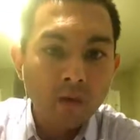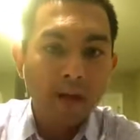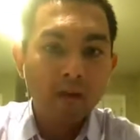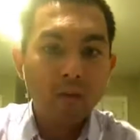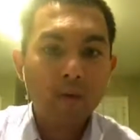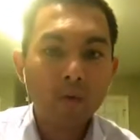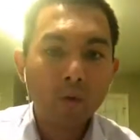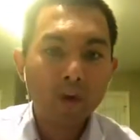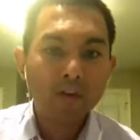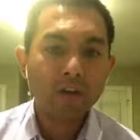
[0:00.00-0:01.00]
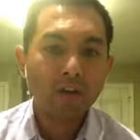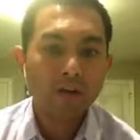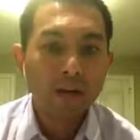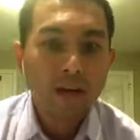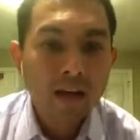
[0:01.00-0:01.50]
Okay, we have a question
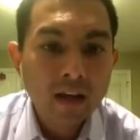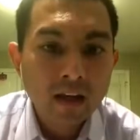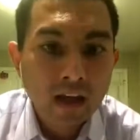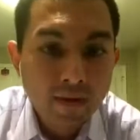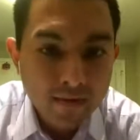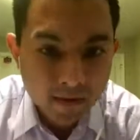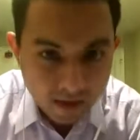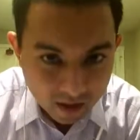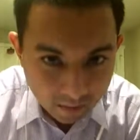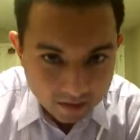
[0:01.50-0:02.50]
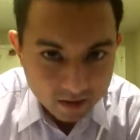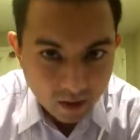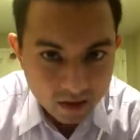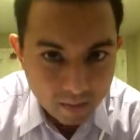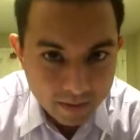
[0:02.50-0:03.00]
of, if you're thinking about
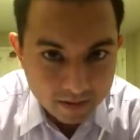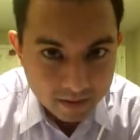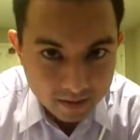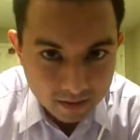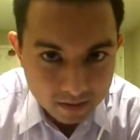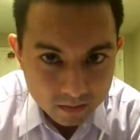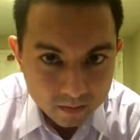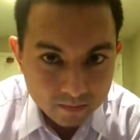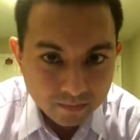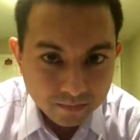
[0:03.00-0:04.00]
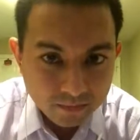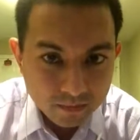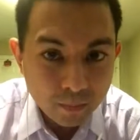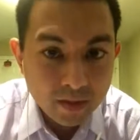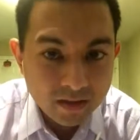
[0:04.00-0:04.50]
starting a business,
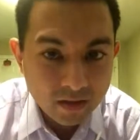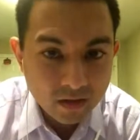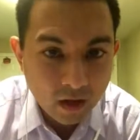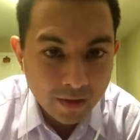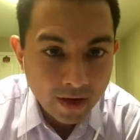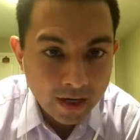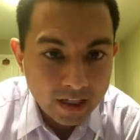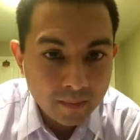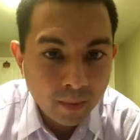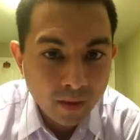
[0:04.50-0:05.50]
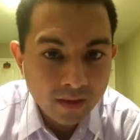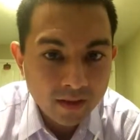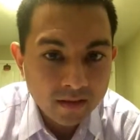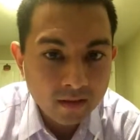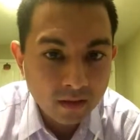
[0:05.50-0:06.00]
are there any important
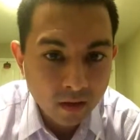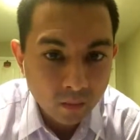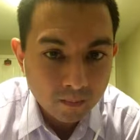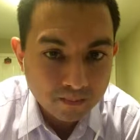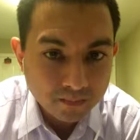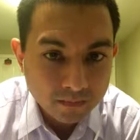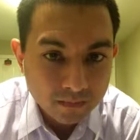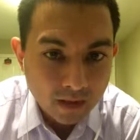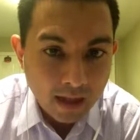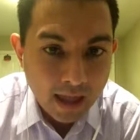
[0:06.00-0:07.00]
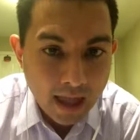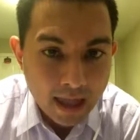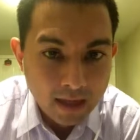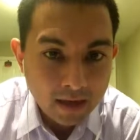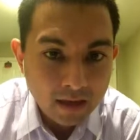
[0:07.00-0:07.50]
things to know?
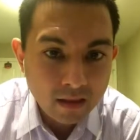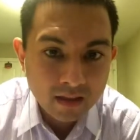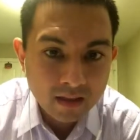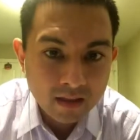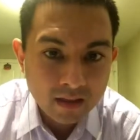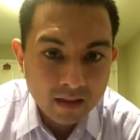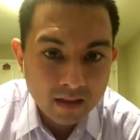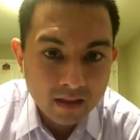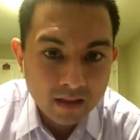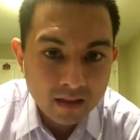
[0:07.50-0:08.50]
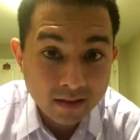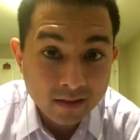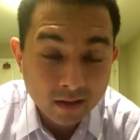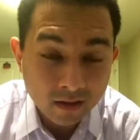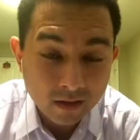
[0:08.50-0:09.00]
Anything that
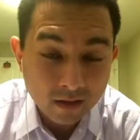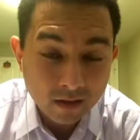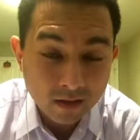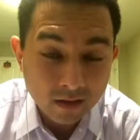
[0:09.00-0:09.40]
can start?